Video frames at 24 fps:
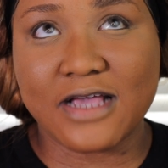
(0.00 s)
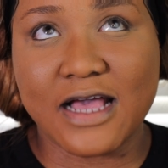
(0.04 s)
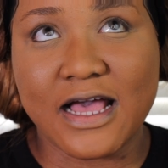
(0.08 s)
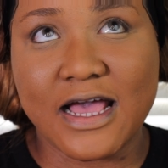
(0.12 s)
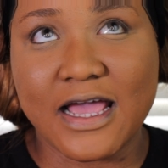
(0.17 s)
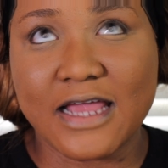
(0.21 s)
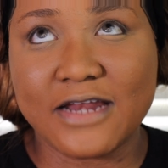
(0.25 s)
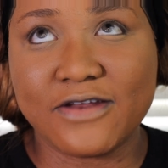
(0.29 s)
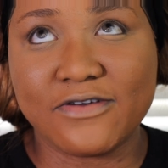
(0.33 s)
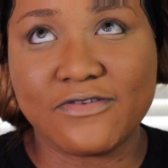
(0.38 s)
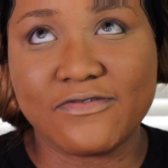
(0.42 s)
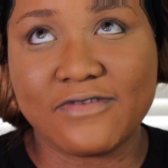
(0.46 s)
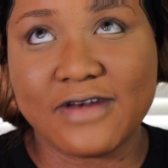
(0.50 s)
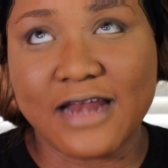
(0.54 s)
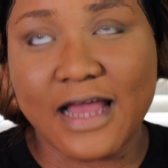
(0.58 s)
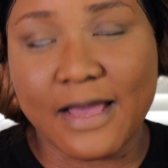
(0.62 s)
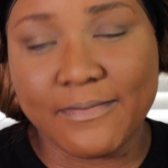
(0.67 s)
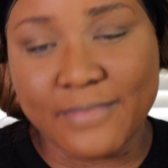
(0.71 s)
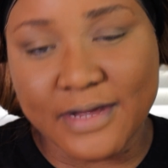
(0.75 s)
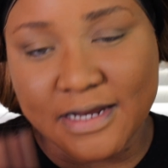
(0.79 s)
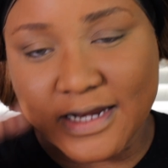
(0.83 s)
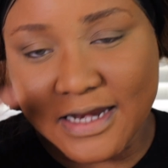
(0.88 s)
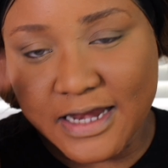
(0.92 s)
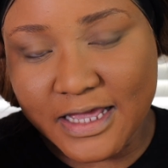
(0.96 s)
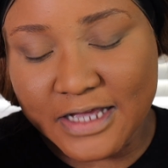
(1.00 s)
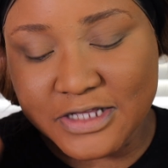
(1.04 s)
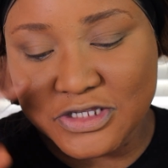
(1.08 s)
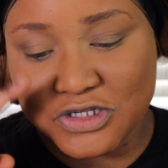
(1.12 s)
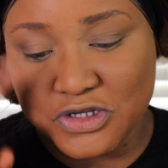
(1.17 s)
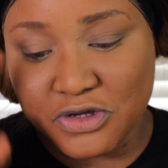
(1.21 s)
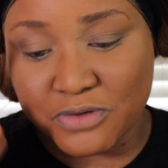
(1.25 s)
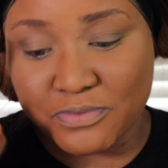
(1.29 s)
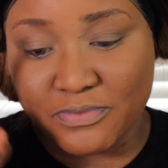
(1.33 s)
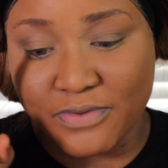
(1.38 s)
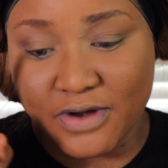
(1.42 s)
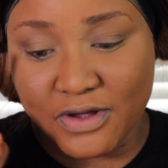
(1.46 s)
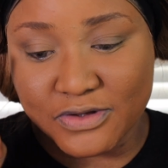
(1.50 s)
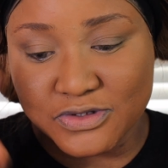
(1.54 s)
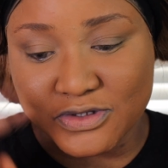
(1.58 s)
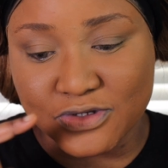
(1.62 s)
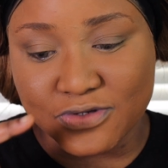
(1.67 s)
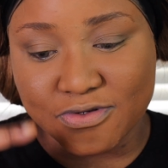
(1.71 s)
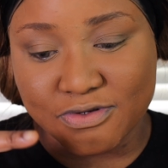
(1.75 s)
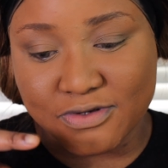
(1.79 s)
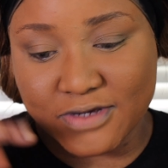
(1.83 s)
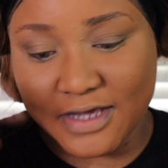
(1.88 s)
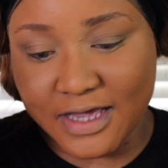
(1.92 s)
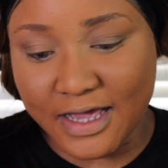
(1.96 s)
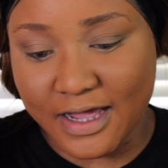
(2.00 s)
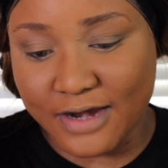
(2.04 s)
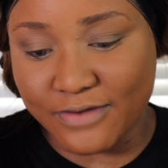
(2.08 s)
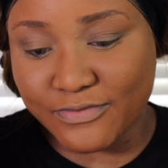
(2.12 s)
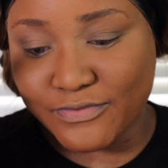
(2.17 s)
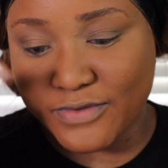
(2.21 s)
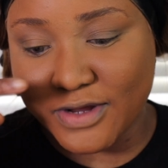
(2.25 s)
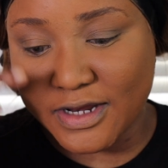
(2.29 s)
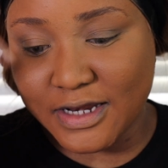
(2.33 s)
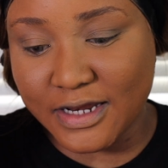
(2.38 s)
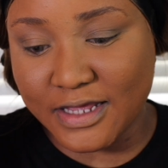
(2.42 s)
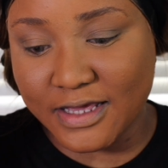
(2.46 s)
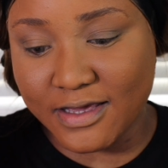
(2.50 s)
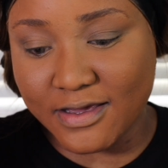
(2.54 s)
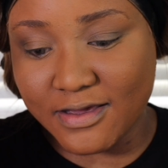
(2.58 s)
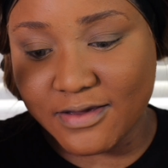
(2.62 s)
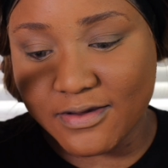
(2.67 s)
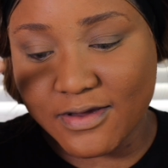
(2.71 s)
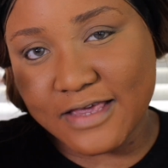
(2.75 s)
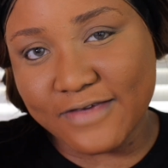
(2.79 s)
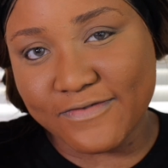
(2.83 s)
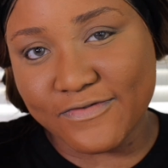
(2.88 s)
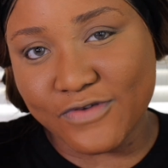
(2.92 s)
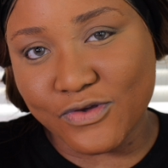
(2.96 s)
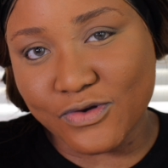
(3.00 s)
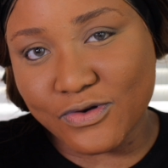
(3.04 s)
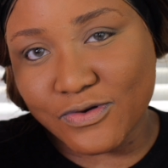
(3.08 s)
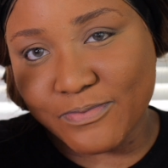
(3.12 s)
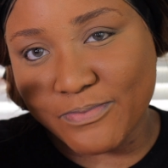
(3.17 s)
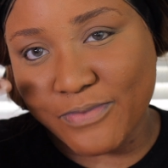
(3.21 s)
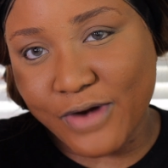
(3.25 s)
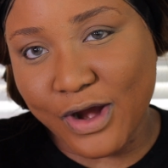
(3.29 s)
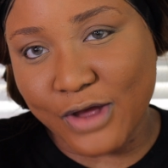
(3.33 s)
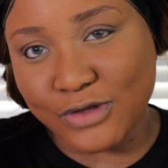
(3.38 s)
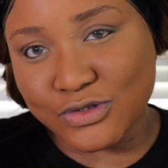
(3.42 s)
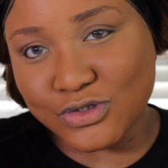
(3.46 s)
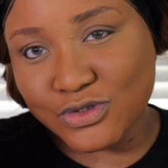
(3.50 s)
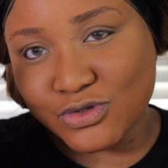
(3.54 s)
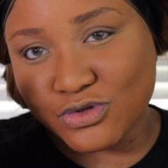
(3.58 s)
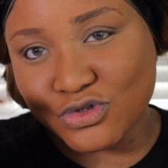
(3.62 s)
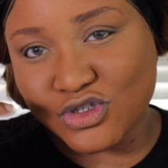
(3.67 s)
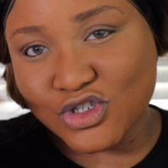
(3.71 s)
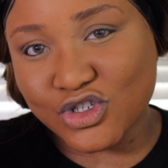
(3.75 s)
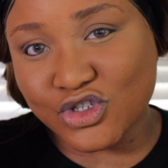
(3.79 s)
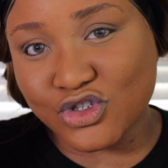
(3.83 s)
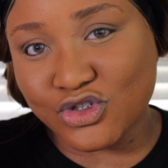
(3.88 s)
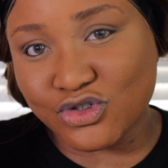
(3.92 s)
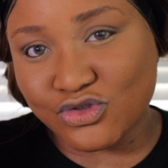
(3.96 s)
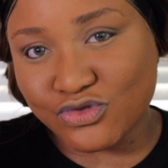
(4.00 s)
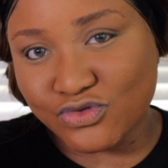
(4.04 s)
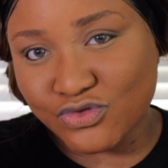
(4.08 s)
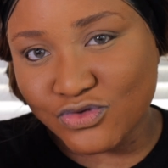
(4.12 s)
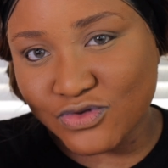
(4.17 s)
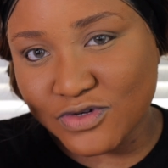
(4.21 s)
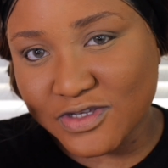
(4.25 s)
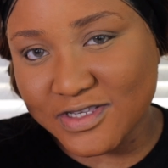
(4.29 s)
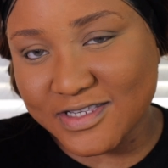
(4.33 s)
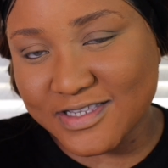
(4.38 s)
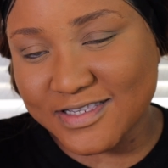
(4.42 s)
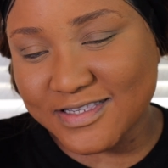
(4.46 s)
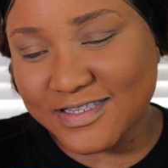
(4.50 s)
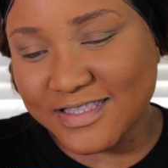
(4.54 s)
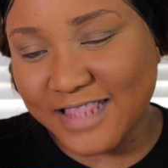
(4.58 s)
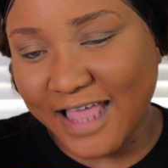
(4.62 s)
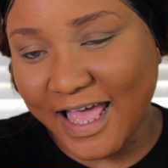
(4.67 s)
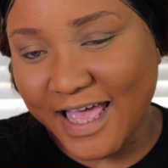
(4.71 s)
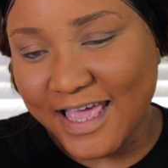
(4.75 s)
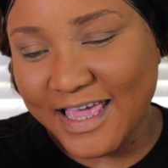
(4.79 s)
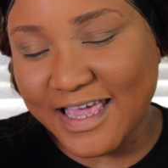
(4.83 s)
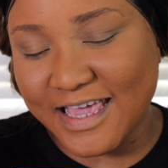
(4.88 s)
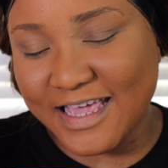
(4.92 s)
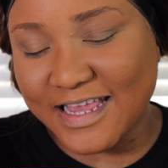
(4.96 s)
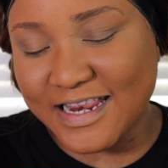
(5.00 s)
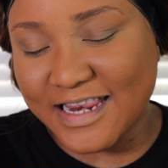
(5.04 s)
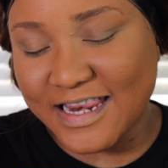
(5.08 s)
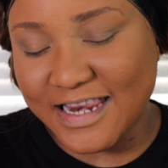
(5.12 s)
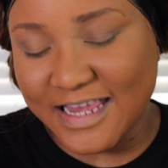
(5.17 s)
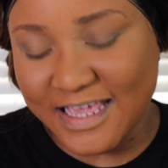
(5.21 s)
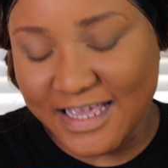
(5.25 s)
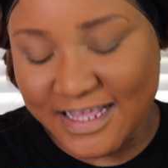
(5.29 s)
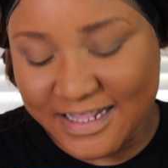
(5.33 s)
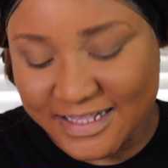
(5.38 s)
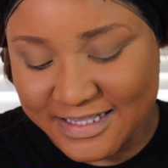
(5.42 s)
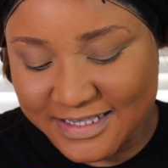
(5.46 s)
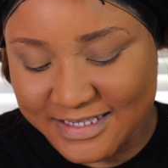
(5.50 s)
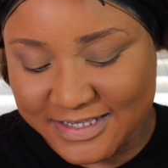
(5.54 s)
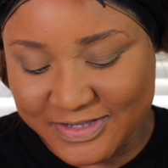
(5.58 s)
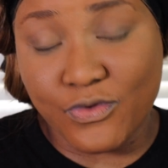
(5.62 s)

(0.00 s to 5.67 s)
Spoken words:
Kind of laminate your brows so you can really give your brows those strokes that it needs.